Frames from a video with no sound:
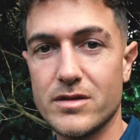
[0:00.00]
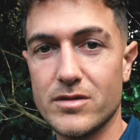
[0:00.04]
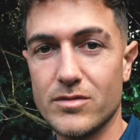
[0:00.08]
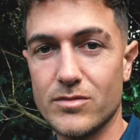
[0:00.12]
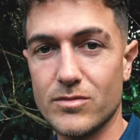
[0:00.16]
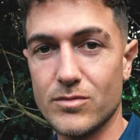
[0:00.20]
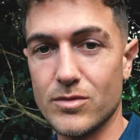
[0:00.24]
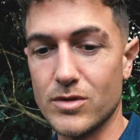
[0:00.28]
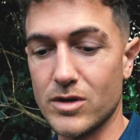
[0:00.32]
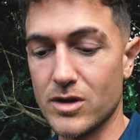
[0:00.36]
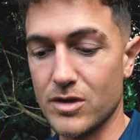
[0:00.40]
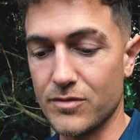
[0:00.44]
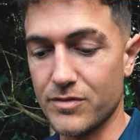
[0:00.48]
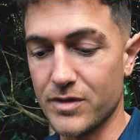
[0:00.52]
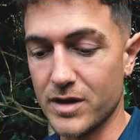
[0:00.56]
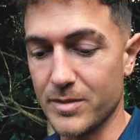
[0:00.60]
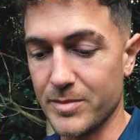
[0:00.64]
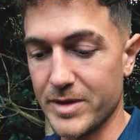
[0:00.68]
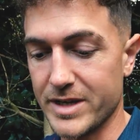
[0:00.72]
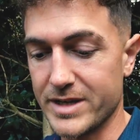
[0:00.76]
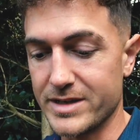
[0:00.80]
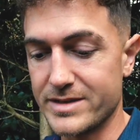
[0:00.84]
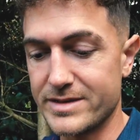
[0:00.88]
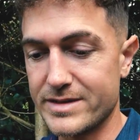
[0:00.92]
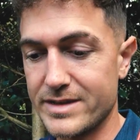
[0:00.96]
what golf club
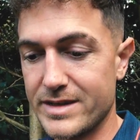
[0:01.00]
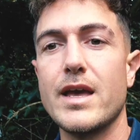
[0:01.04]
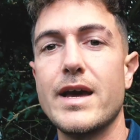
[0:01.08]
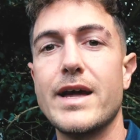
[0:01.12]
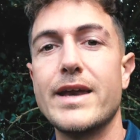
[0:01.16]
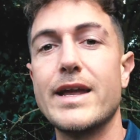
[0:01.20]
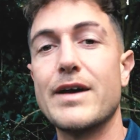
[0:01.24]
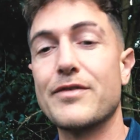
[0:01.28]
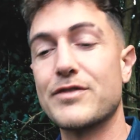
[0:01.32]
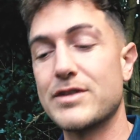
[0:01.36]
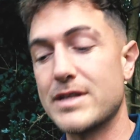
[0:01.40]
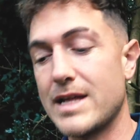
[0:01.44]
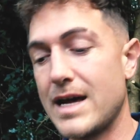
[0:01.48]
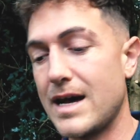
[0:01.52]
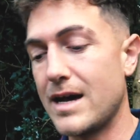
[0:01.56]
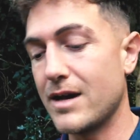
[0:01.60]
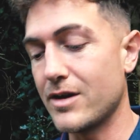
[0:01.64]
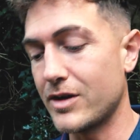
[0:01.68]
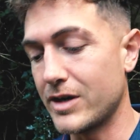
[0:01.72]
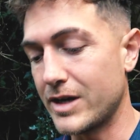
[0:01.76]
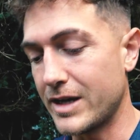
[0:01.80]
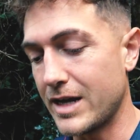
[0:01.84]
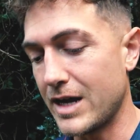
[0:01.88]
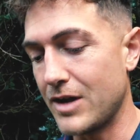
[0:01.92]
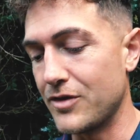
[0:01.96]
it is, and after that I'm
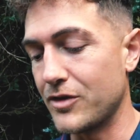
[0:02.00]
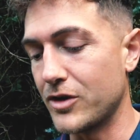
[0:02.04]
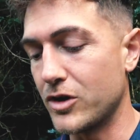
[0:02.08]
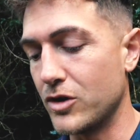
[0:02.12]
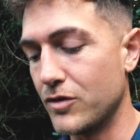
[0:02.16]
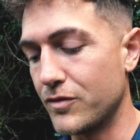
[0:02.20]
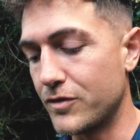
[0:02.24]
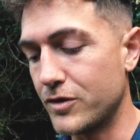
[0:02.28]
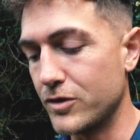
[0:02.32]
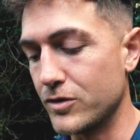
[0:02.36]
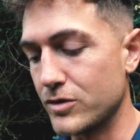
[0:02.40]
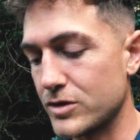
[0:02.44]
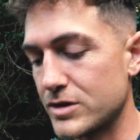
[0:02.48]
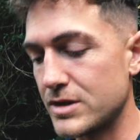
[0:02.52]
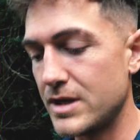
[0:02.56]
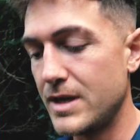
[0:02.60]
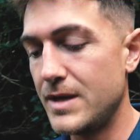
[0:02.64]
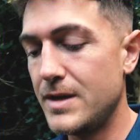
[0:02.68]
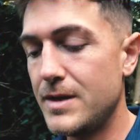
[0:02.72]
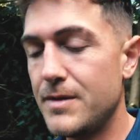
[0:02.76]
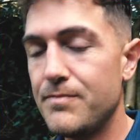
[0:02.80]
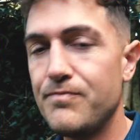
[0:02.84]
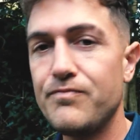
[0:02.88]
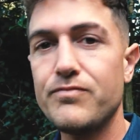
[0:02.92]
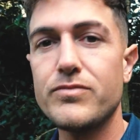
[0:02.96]
going to get out on the golf course,
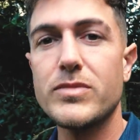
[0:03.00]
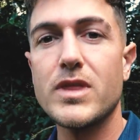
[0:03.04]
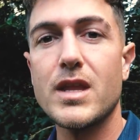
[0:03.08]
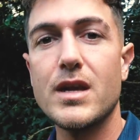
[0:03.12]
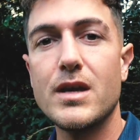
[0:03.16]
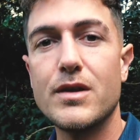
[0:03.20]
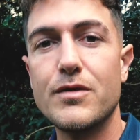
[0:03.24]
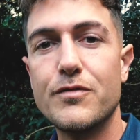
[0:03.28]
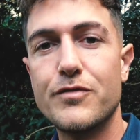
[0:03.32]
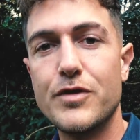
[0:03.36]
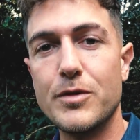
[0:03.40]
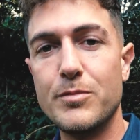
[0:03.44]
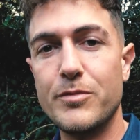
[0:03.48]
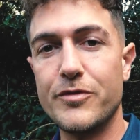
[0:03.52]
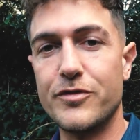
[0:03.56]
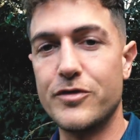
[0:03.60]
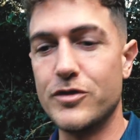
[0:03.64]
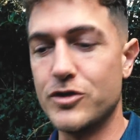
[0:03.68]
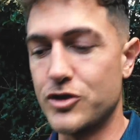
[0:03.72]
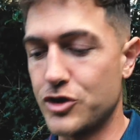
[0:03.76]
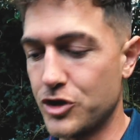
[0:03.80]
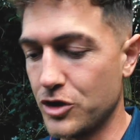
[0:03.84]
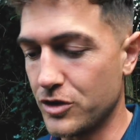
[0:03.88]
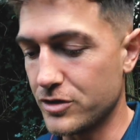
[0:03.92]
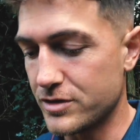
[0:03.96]
film a few
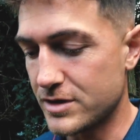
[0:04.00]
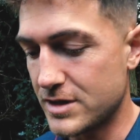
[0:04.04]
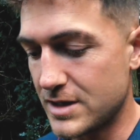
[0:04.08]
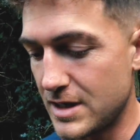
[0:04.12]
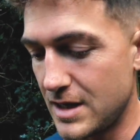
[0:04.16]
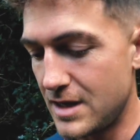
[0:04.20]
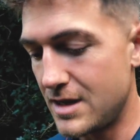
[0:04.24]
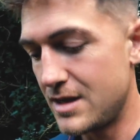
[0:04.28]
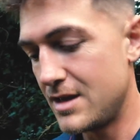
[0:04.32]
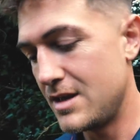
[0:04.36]
shots